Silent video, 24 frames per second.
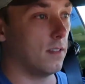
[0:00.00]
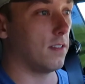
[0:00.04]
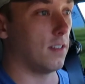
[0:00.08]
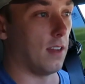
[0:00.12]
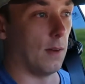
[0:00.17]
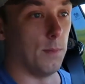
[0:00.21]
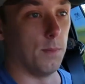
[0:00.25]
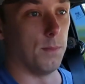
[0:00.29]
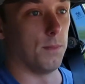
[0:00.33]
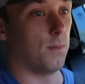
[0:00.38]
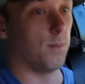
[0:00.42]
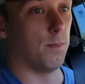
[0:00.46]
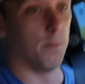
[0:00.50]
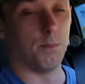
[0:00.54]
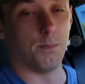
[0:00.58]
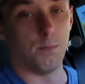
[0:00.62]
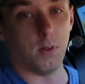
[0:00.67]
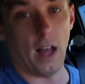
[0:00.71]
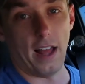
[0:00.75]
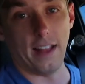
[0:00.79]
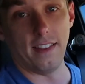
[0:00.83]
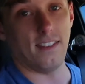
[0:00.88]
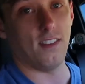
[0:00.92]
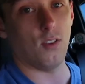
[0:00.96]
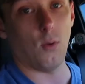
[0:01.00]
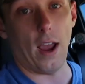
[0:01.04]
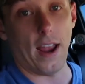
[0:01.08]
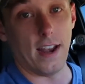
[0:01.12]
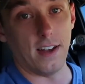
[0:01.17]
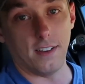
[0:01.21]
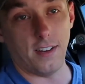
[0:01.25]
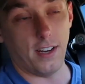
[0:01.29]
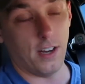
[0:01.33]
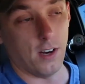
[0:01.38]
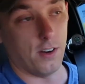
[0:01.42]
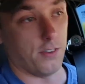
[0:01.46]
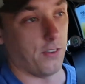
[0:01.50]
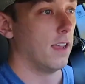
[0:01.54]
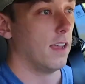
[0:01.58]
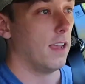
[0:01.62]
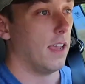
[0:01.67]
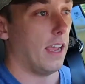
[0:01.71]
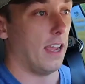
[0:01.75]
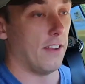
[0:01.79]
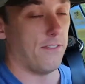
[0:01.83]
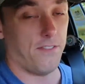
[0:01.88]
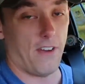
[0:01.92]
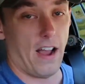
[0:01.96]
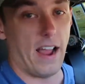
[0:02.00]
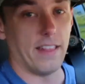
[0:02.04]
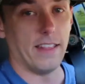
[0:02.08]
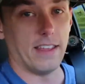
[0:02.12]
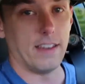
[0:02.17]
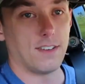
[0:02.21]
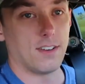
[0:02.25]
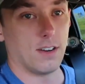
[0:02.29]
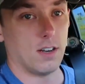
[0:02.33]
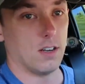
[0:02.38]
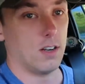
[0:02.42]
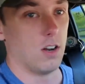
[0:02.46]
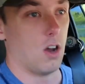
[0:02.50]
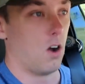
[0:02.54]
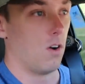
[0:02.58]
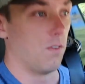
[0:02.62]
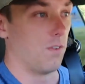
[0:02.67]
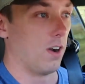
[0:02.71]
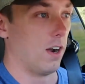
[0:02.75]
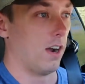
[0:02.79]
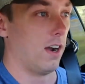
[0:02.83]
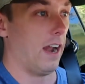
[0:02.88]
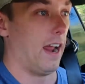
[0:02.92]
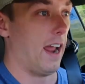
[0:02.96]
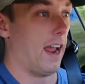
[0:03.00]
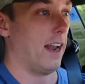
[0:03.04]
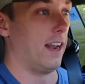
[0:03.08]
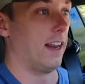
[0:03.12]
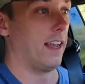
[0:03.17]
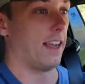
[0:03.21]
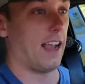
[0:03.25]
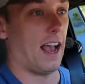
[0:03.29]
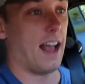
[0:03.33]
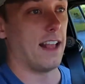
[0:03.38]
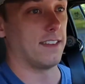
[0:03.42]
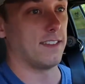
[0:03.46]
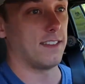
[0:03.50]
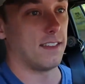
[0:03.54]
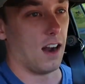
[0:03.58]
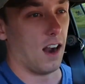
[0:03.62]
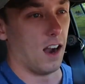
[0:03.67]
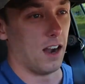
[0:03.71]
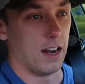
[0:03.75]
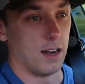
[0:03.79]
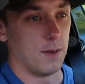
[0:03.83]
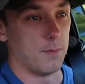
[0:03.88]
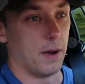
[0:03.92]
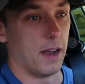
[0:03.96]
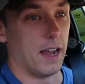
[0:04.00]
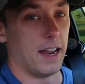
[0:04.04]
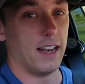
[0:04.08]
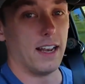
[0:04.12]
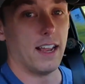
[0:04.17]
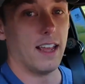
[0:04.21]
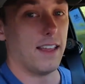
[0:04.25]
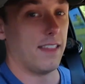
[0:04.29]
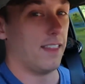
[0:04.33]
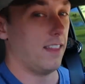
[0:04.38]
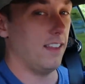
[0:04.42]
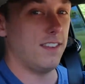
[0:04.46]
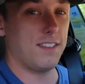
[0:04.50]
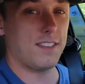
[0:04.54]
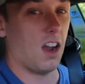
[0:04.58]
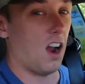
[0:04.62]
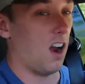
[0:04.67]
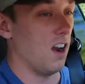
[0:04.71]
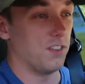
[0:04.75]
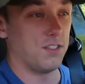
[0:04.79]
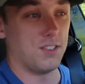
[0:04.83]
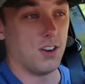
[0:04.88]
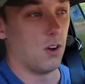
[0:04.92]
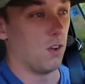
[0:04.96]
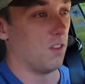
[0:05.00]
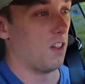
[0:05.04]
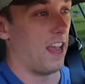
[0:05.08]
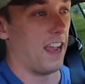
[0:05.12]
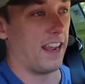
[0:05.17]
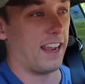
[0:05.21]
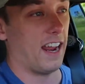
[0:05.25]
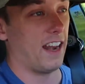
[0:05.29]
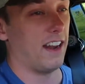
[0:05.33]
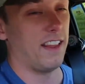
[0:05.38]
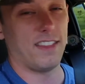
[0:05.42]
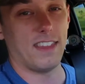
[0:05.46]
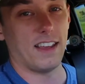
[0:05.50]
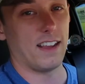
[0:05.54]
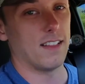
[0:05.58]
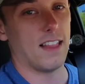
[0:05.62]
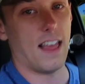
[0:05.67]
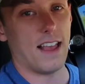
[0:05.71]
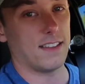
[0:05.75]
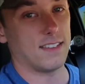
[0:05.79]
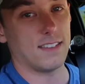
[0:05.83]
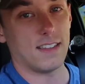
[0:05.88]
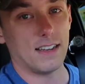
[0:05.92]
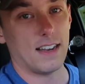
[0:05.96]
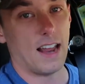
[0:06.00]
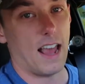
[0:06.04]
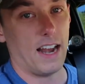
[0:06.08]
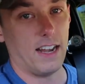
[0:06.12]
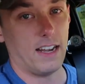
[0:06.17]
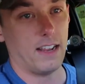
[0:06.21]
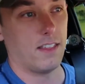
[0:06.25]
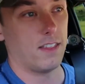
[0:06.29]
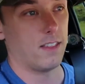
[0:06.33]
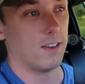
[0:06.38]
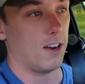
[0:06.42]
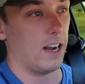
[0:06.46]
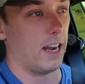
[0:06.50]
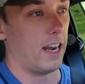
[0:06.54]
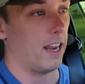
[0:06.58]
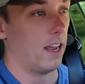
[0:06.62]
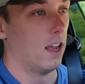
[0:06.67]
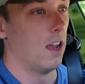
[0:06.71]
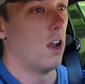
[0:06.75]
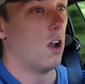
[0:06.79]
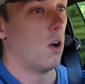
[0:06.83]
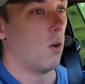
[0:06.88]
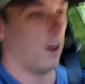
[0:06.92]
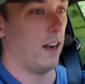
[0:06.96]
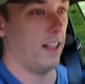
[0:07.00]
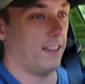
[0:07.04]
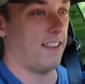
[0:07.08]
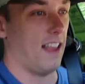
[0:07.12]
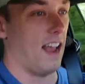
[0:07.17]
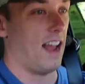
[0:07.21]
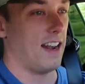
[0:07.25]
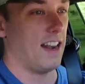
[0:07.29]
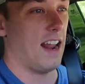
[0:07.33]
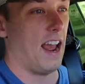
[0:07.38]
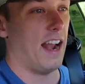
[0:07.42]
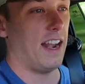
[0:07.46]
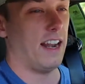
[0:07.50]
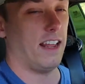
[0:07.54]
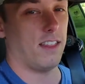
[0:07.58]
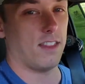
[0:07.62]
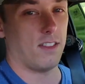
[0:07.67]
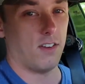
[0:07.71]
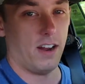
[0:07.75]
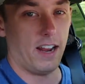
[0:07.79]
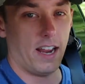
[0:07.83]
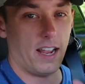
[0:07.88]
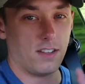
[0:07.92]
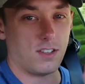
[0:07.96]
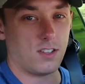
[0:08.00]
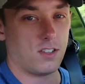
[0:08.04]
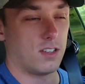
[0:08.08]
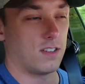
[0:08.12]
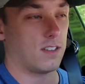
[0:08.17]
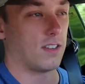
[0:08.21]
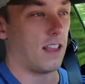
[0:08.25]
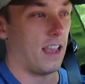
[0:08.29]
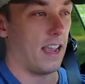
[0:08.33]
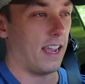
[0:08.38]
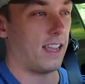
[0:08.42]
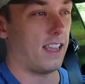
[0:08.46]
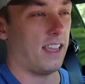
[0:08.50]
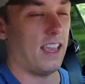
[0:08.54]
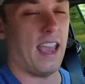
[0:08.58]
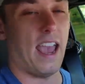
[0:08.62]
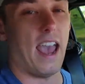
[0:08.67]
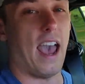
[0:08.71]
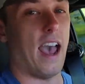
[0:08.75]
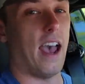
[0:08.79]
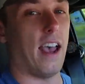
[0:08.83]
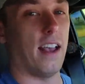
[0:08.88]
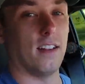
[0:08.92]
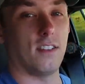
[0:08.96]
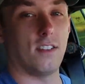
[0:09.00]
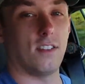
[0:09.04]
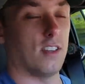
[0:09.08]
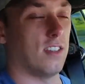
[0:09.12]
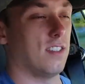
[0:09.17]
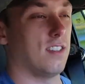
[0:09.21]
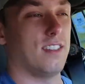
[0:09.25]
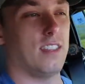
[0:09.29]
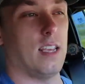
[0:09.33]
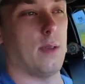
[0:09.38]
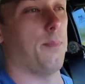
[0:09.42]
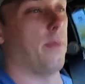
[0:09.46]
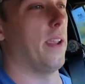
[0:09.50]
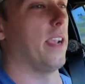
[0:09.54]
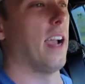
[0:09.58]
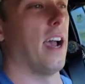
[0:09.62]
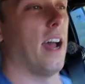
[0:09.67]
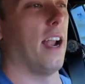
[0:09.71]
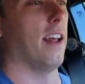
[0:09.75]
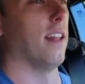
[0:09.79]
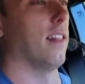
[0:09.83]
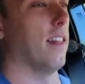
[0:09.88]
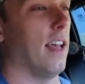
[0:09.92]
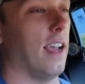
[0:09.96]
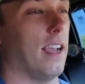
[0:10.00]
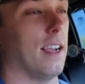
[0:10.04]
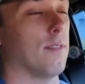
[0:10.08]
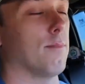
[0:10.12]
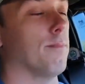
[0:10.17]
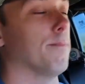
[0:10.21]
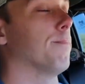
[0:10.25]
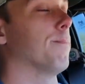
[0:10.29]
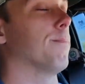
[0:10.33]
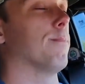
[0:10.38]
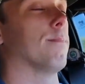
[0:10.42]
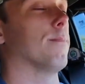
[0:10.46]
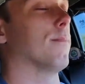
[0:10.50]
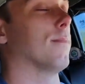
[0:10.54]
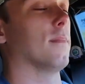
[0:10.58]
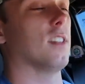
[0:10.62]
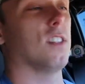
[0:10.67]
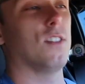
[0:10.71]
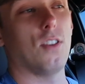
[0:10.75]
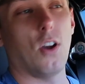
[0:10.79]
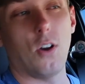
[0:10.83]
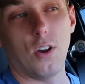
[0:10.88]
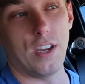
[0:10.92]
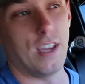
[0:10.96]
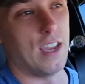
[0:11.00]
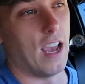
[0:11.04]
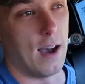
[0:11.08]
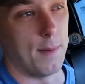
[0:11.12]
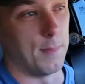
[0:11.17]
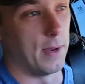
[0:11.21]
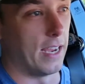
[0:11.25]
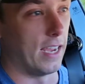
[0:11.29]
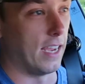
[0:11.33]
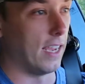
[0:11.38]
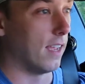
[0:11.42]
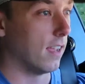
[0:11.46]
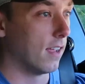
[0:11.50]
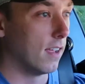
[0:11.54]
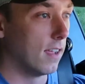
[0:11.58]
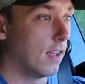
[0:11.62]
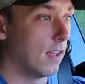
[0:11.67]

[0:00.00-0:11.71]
some blood, sweat, and tears. It finally turned over and it got started, but these cars don't like anything less than 93. When it's on 93, it's just like, yeah, it's just sipping on it like, so yummy.